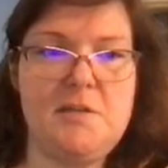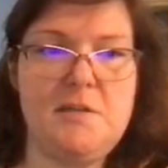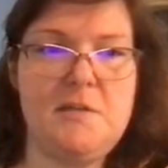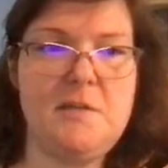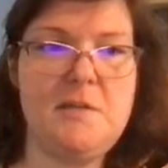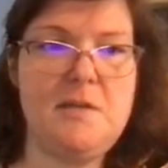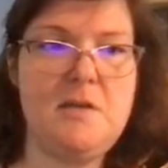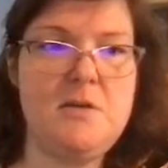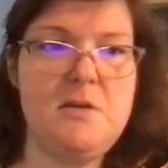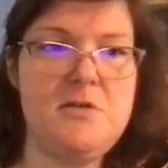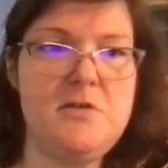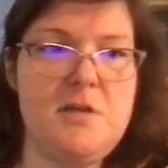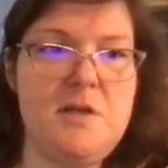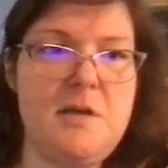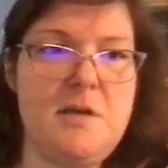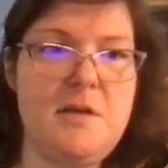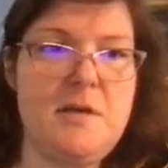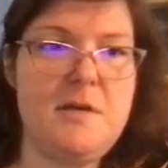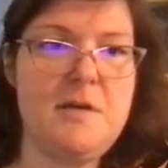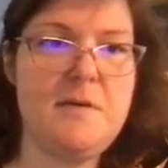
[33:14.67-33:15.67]
And then here's
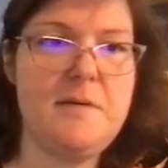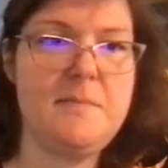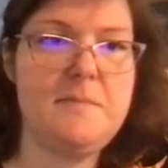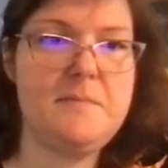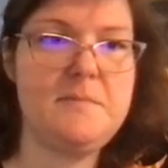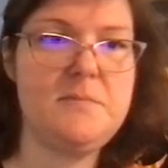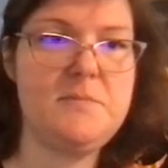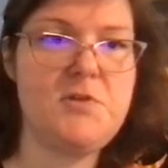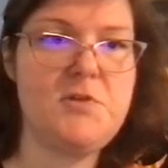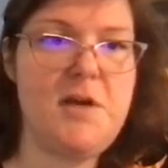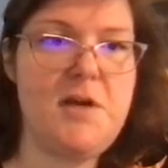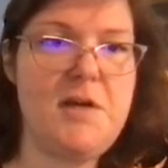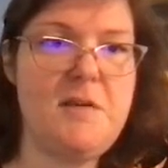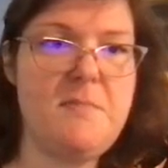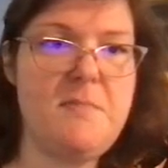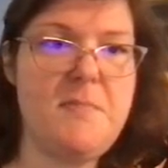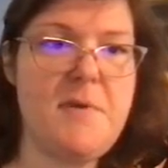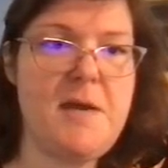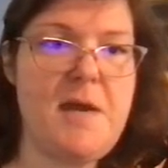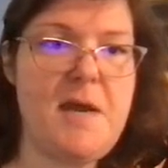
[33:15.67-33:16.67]
a
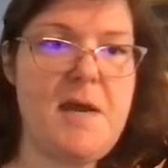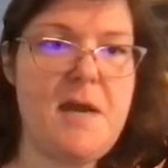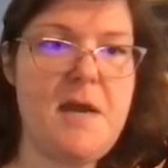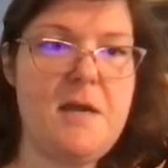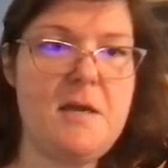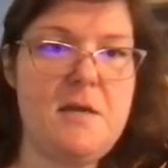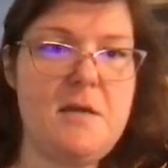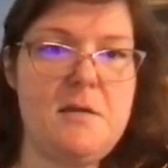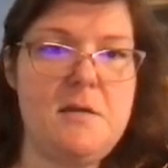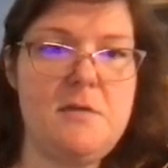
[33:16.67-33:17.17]
training pack.